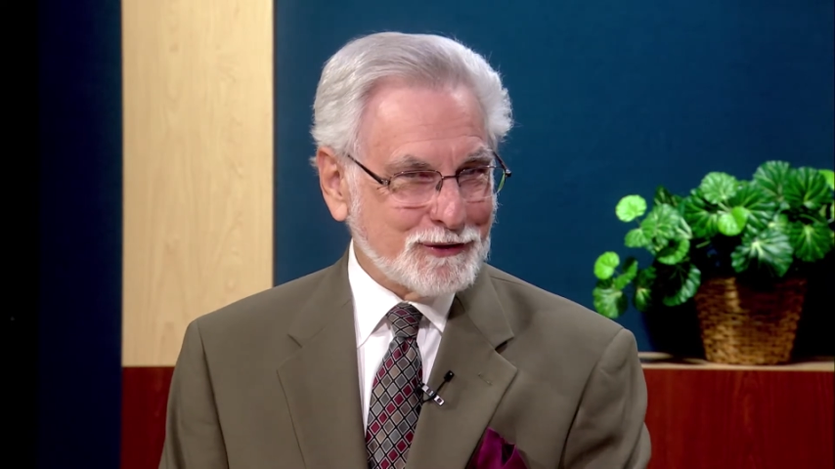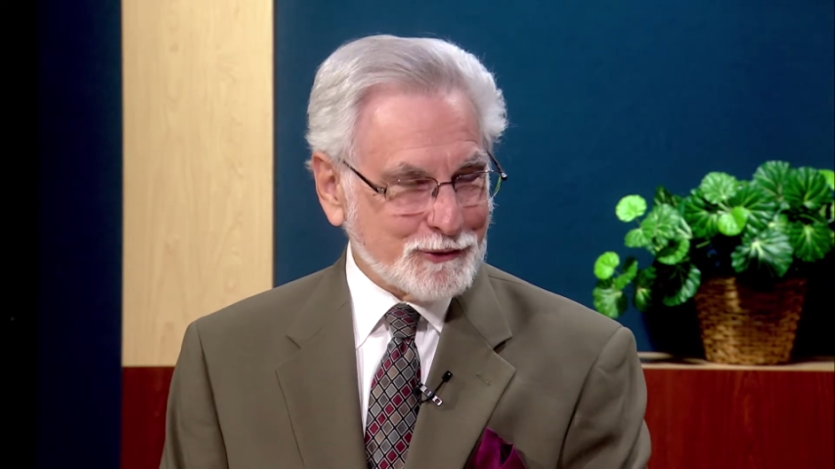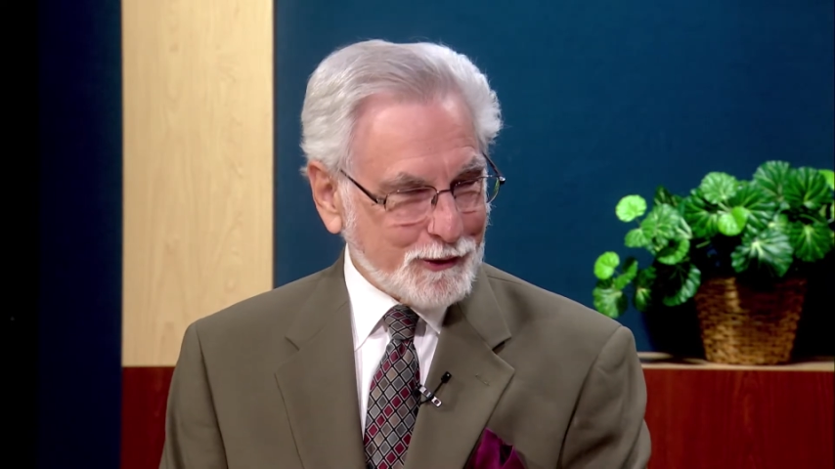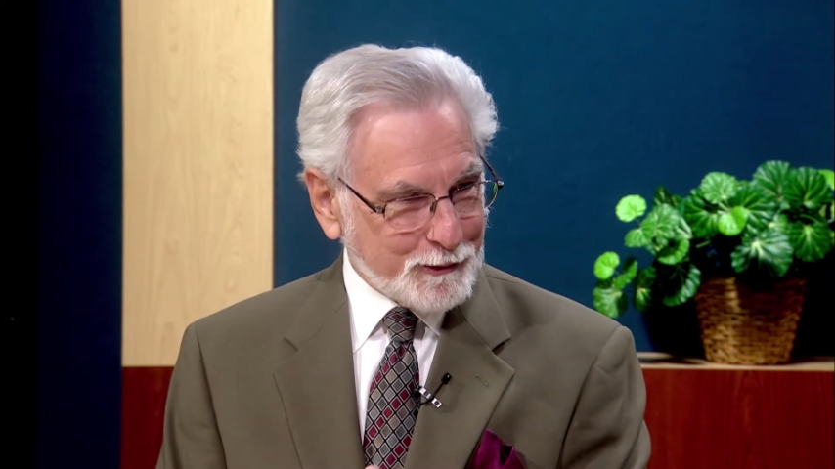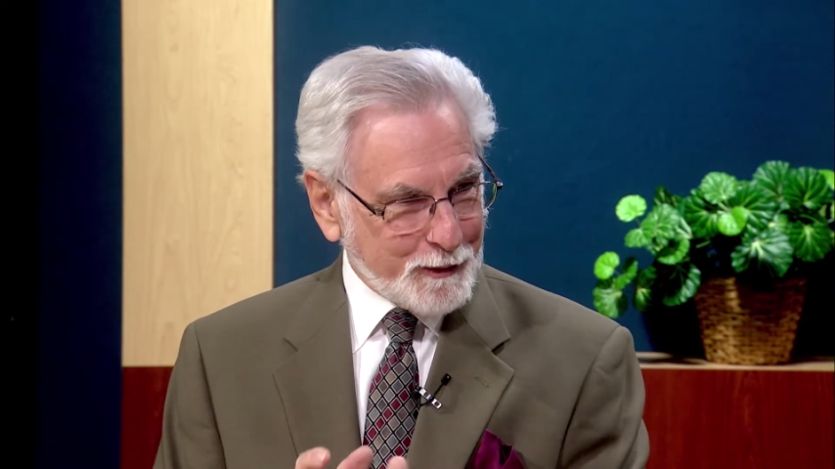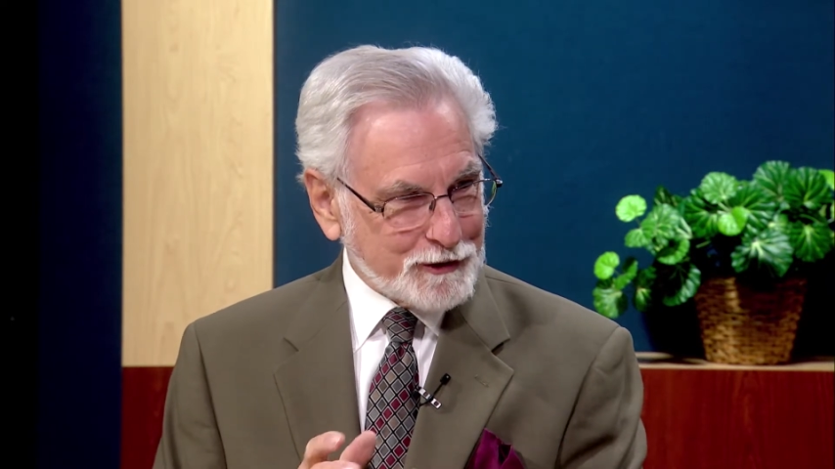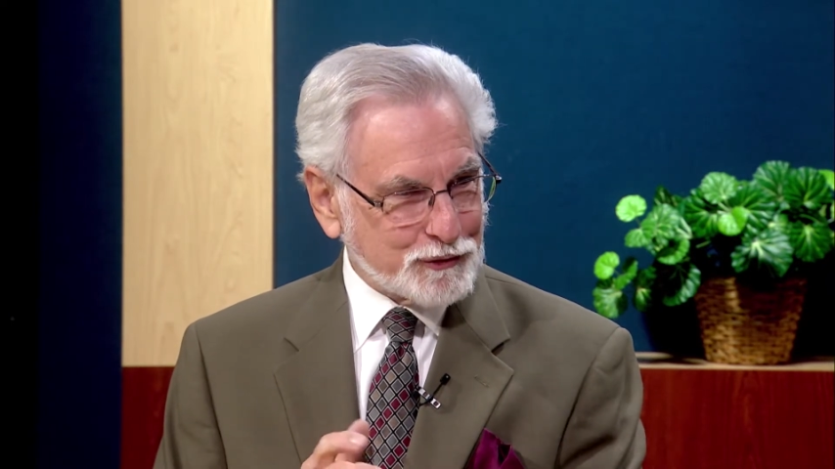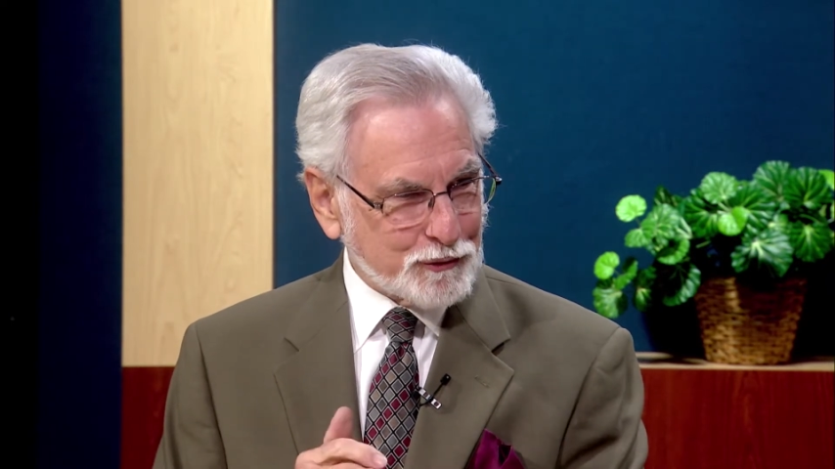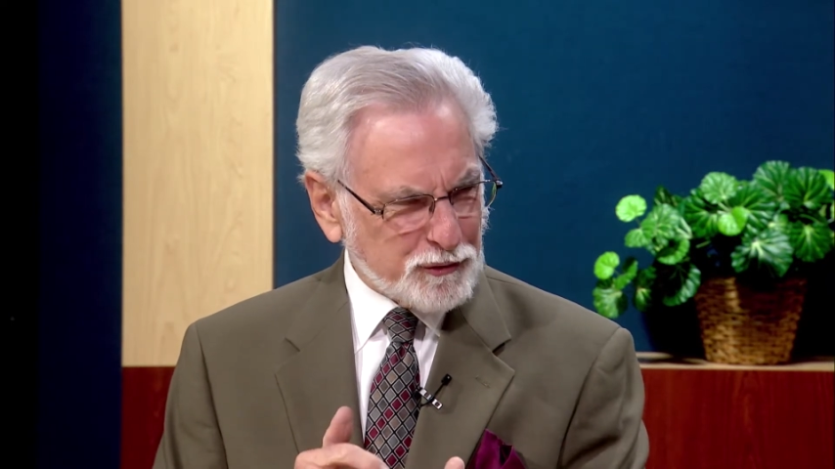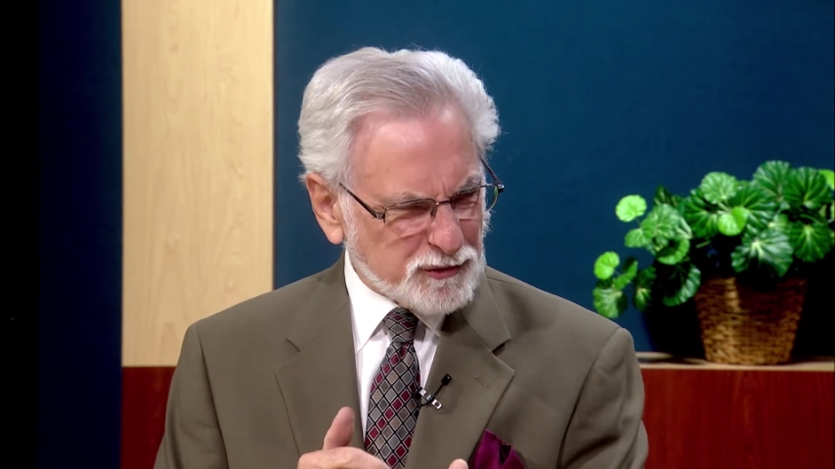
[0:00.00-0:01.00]
so I want to make
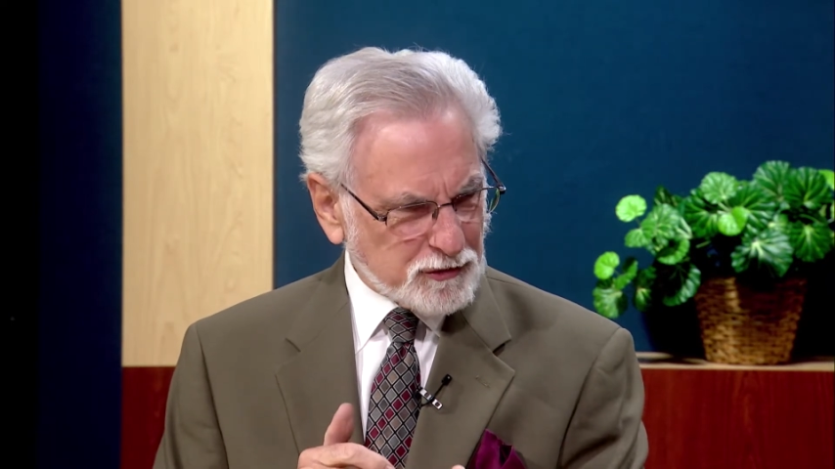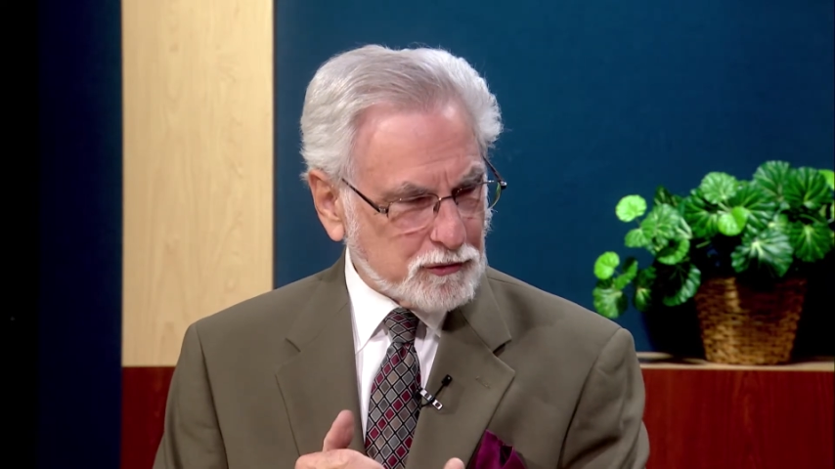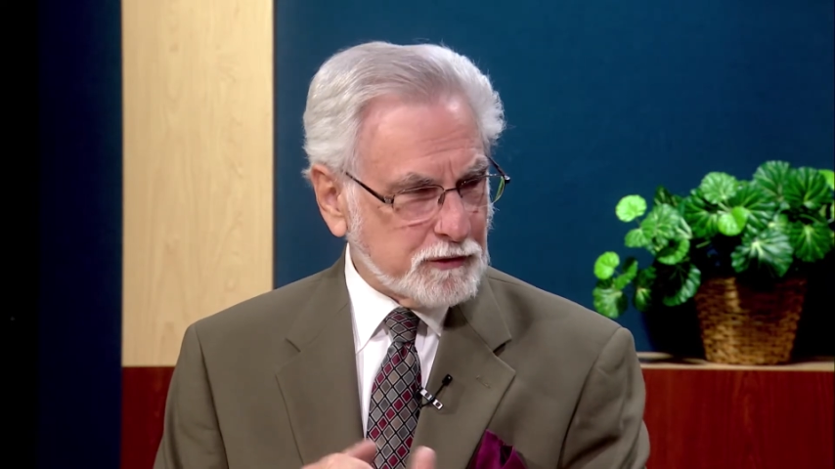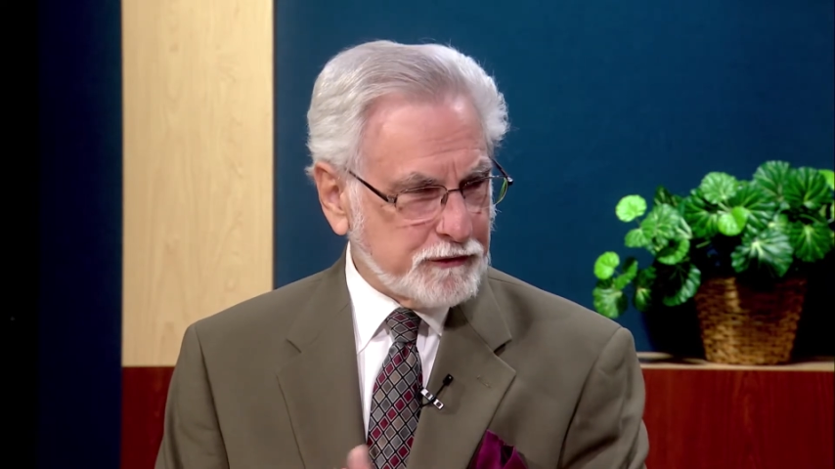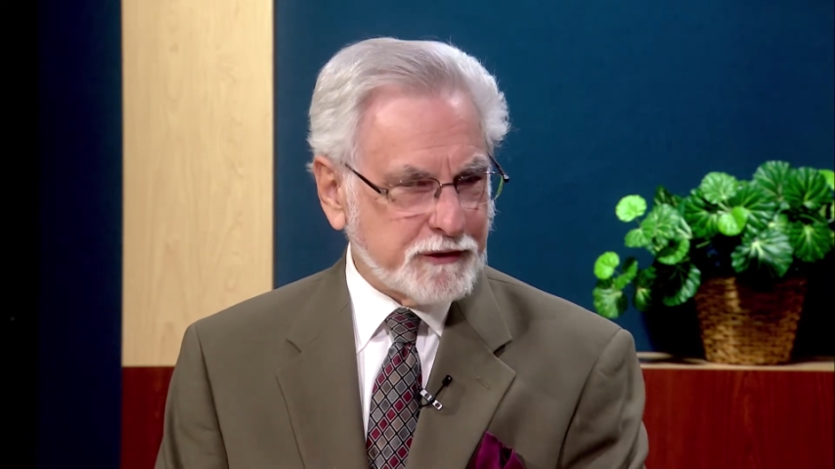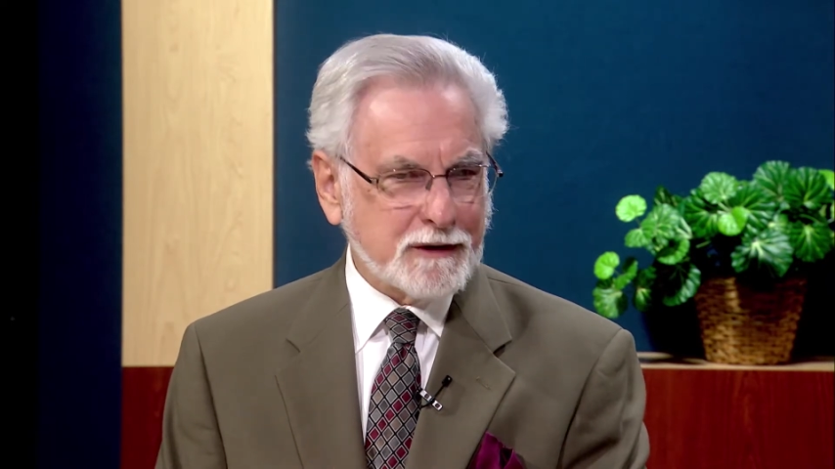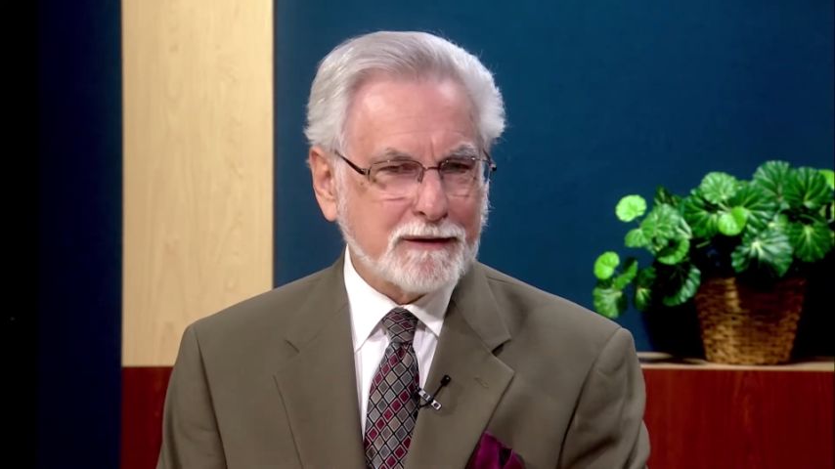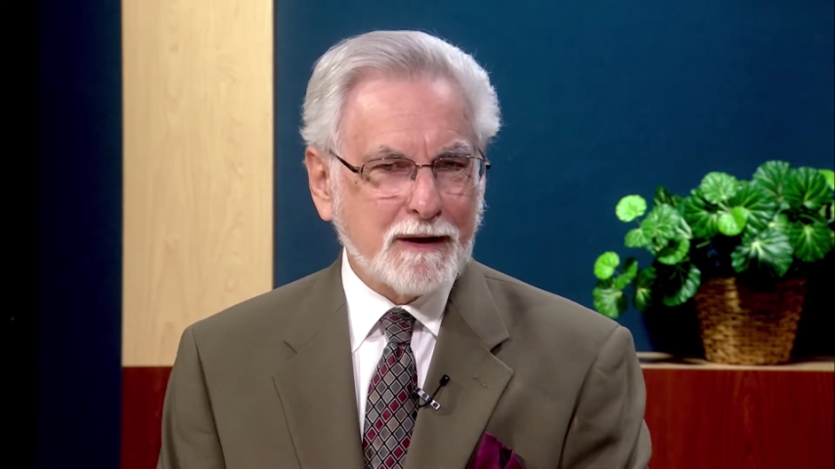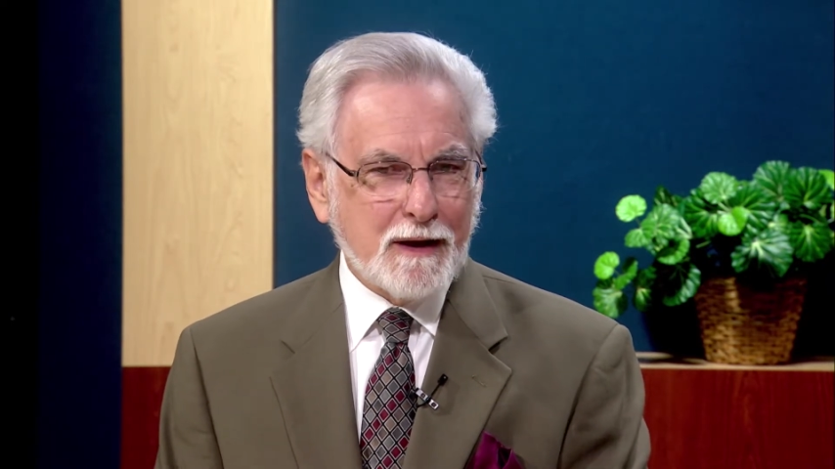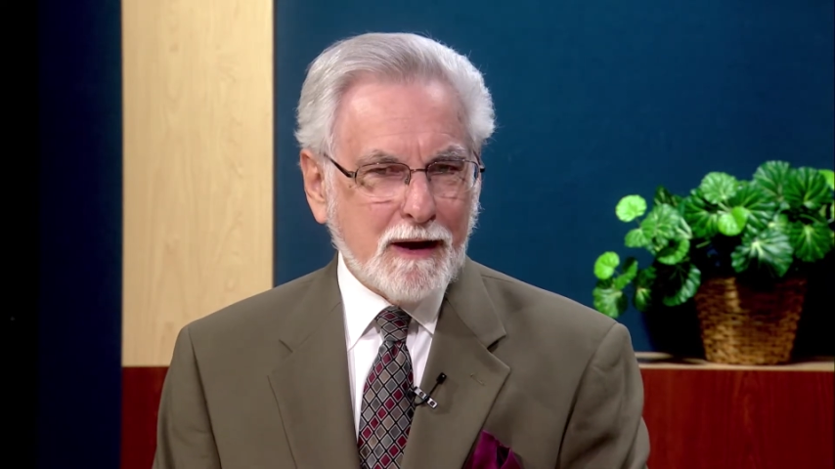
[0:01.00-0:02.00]
sure there's a good fit.